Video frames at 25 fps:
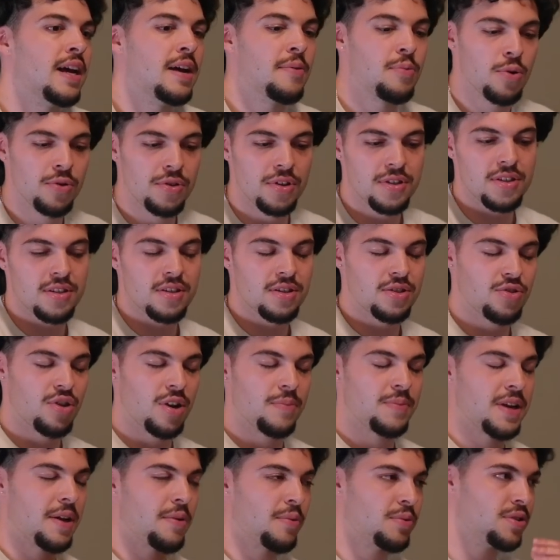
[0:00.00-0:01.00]
I wrote this on the
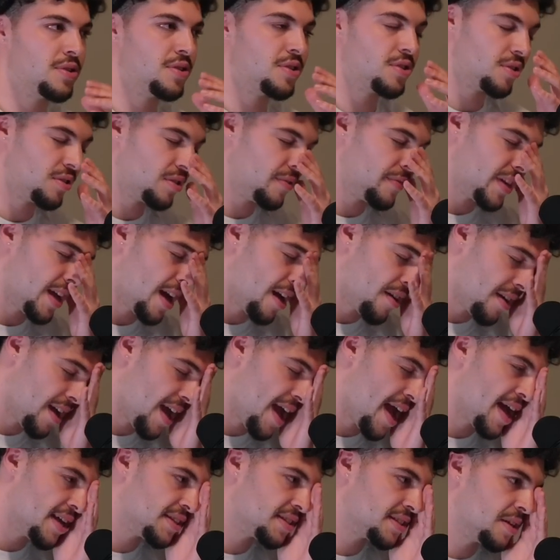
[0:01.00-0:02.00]
script. I wasn't sure even how
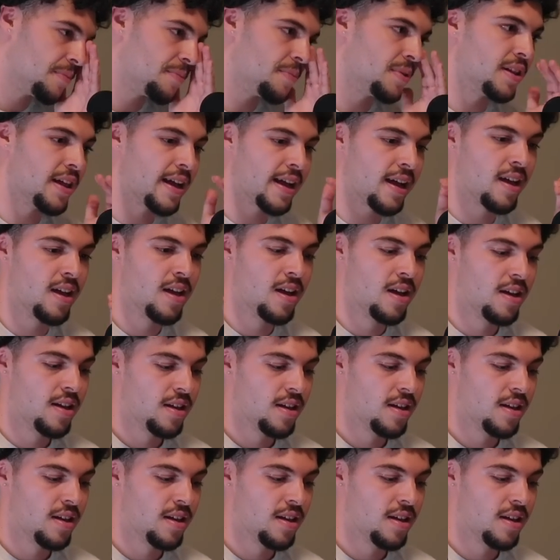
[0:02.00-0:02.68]
to ask it, but like